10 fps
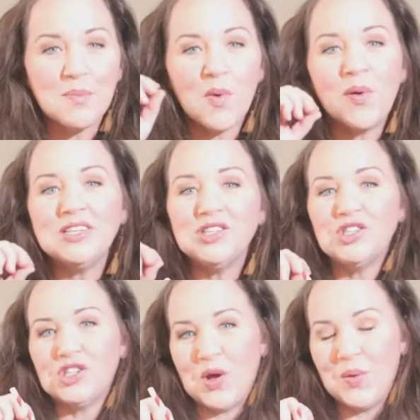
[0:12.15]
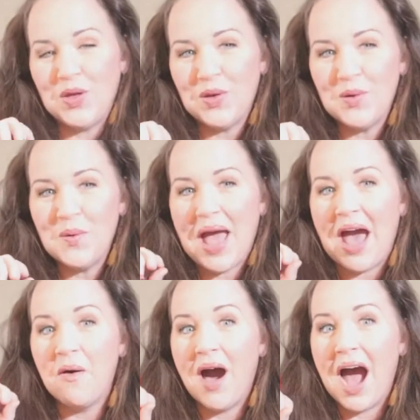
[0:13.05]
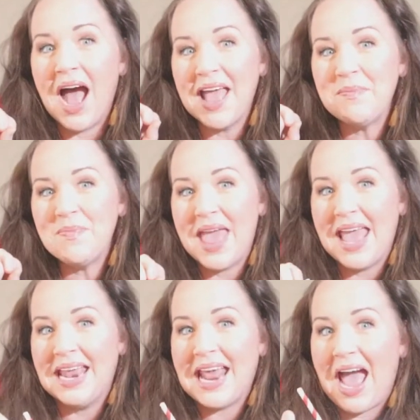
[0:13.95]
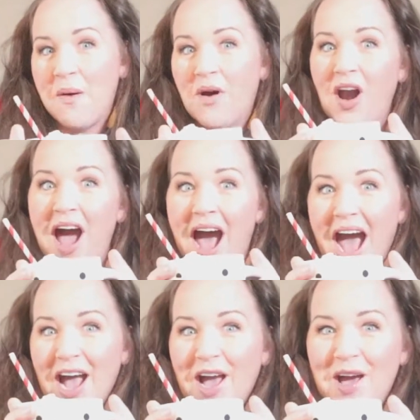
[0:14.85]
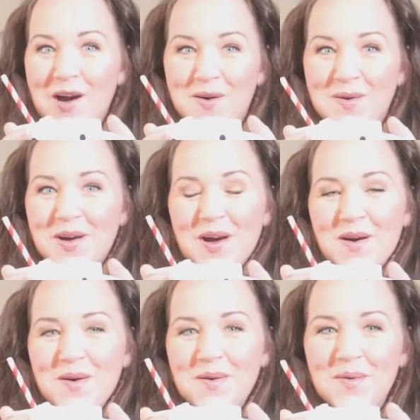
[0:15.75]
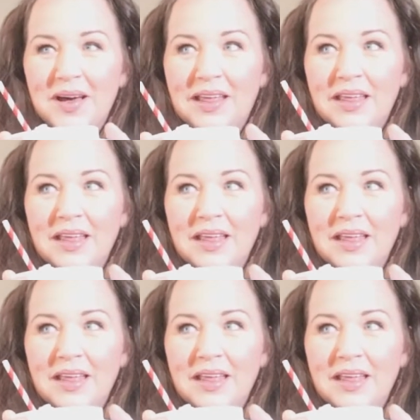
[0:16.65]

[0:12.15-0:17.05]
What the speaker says: I'm going to show you how I made our hot cocoa